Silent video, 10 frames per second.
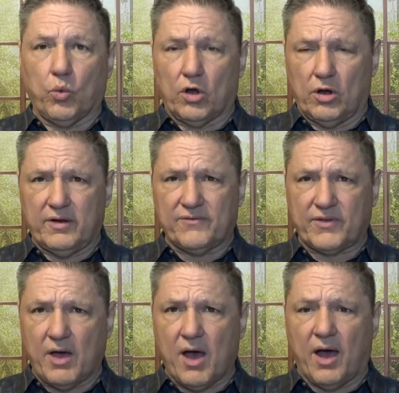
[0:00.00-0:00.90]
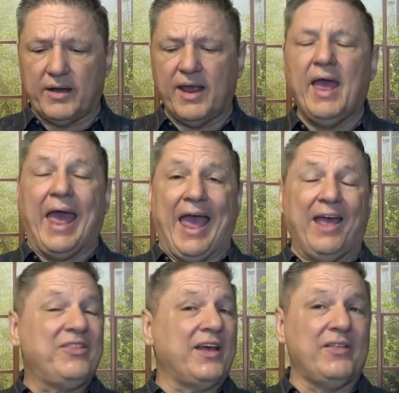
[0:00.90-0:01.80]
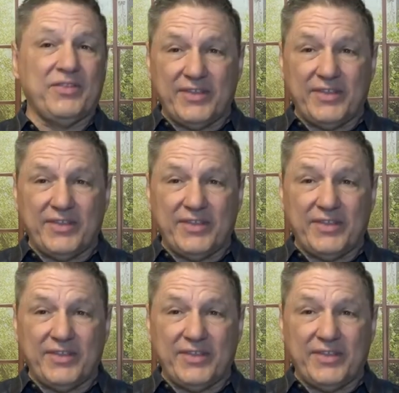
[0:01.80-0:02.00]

Word of God, and then